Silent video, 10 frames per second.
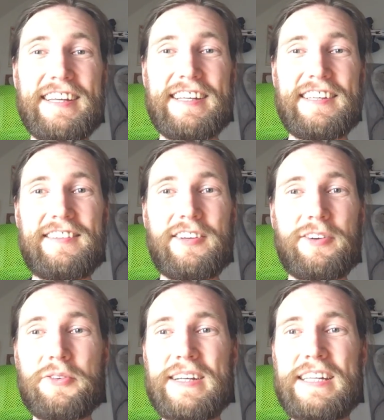So
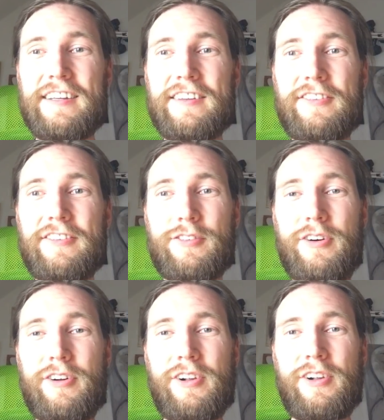greetings to
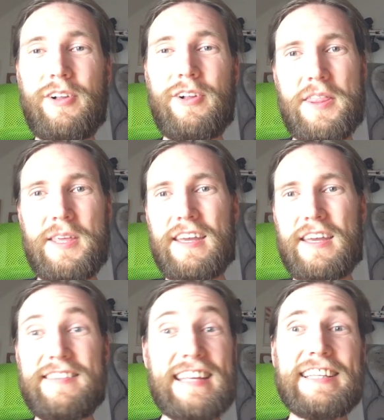all the
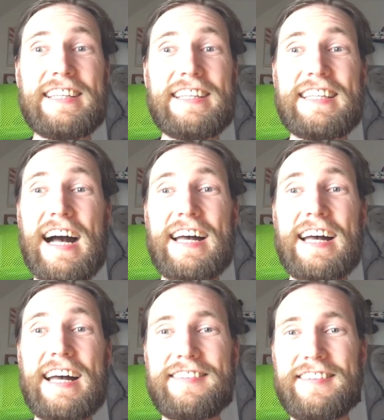Italian
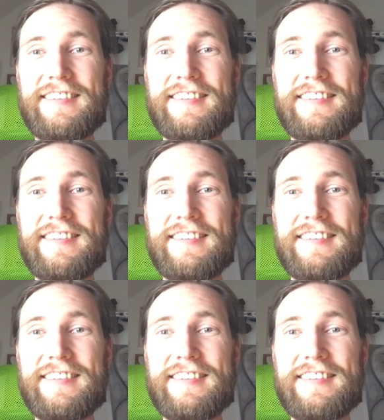guys,